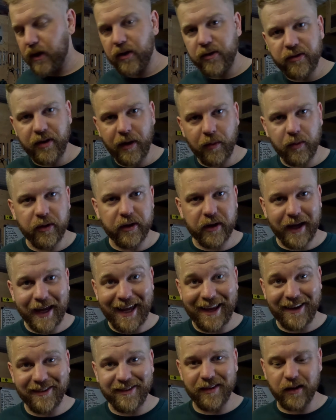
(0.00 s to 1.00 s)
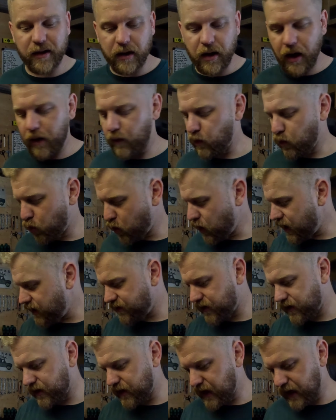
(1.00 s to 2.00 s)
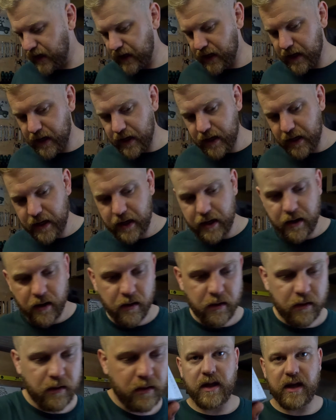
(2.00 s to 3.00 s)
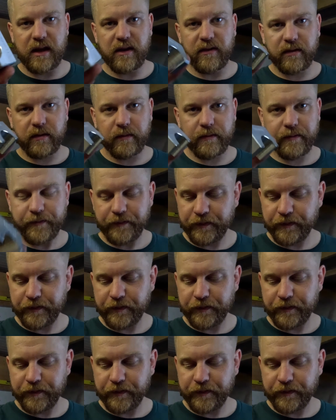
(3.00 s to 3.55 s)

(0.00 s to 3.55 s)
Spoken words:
some of the kits that come with these